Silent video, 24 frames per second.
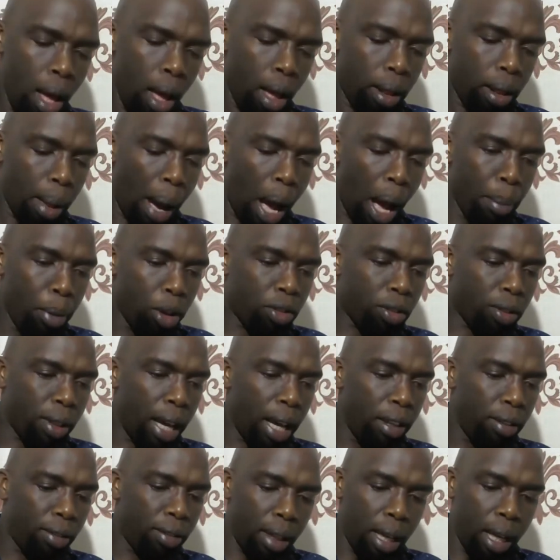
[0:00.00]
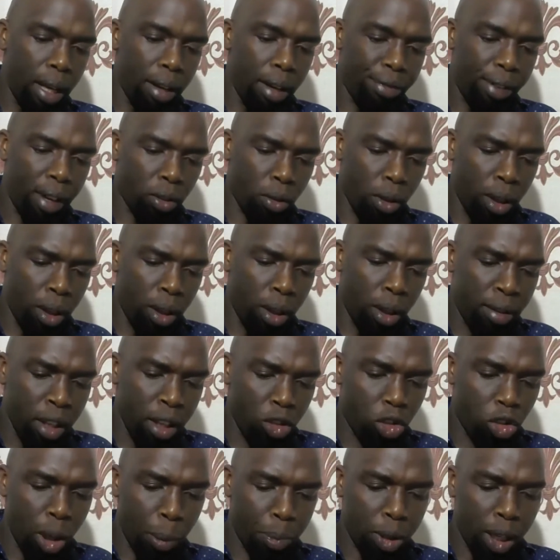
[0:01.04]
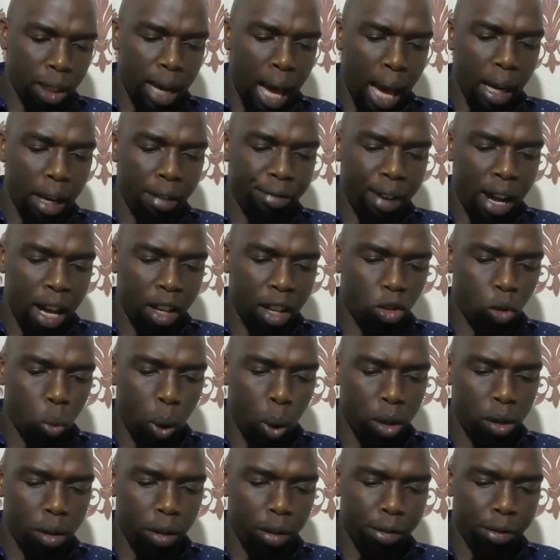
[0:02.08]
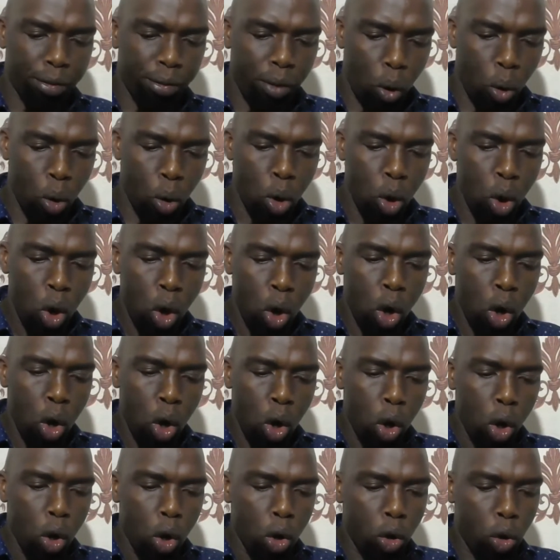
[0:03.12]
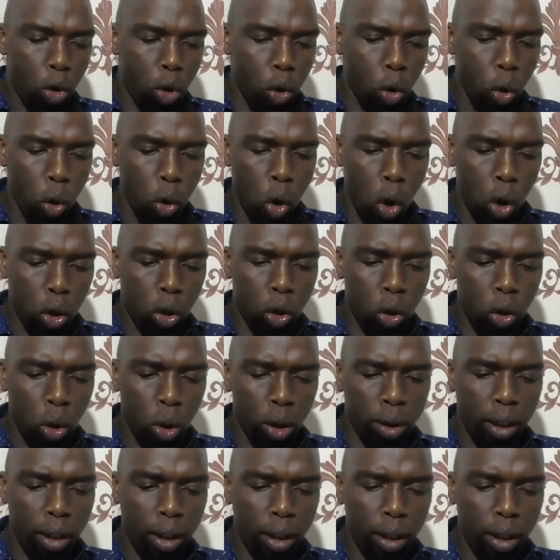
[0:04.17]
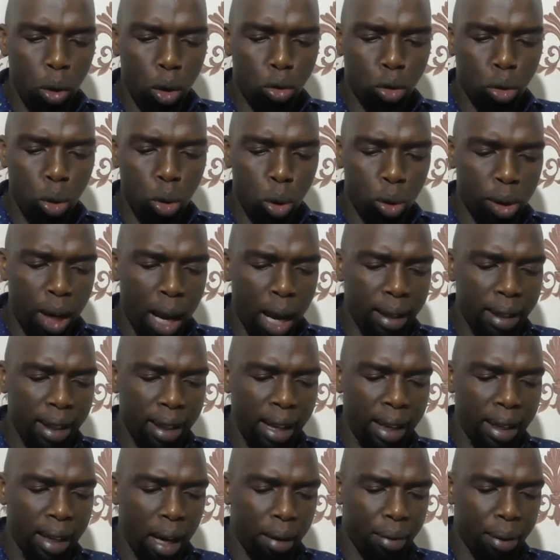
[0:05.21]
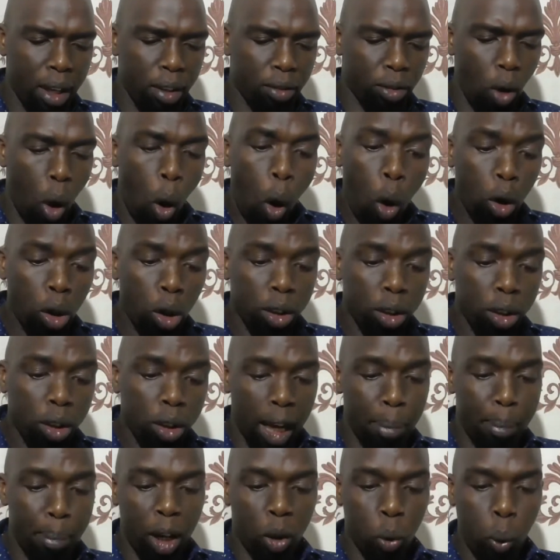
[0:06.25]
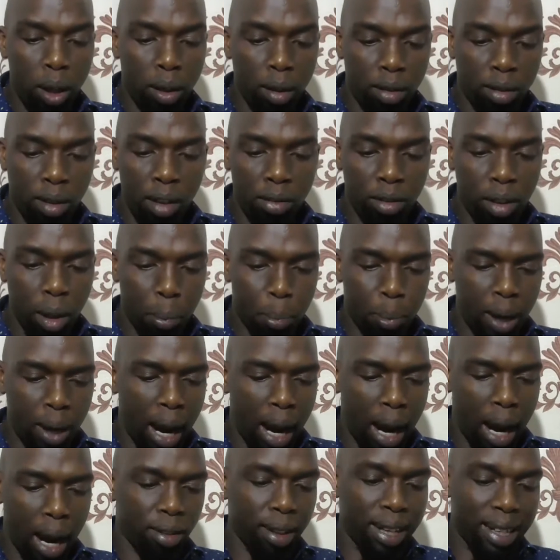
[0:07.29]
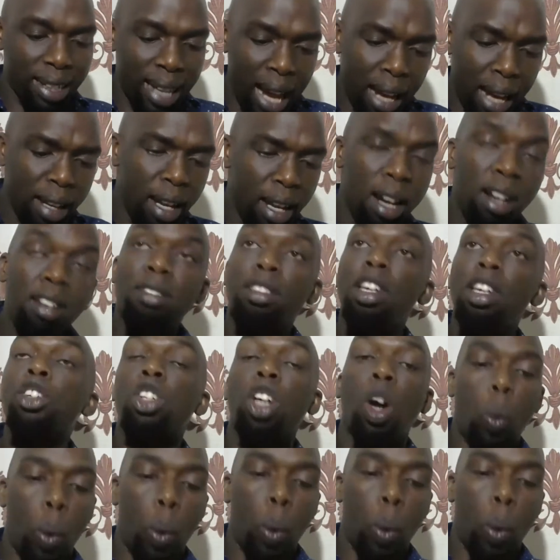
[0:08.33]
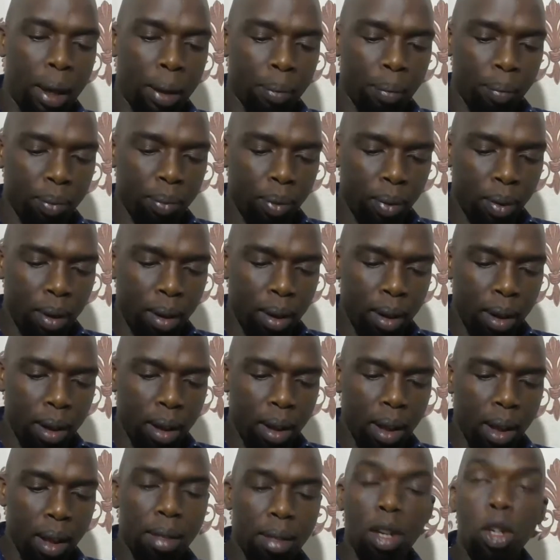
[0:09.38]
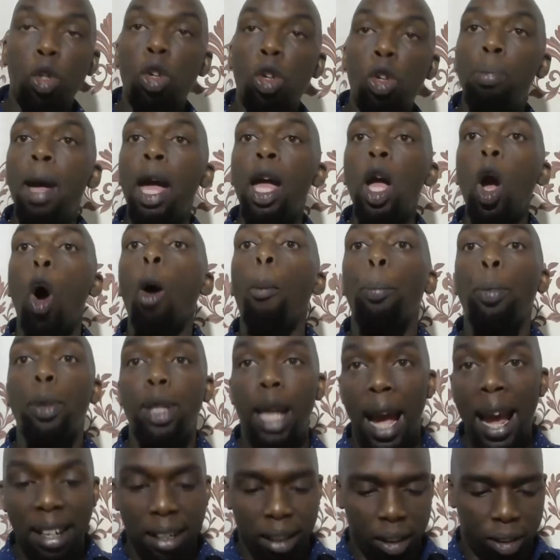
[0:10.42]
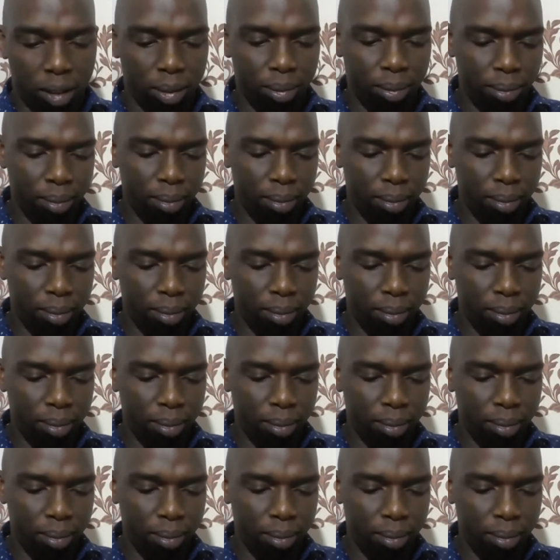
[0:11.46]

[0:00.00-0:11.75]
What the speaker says: The Bible says in 1 Corinthians chapter 9 and verse 24, do you not know that those who run in a race all run, but one receives the prize? Run in such a way that you may obtain it.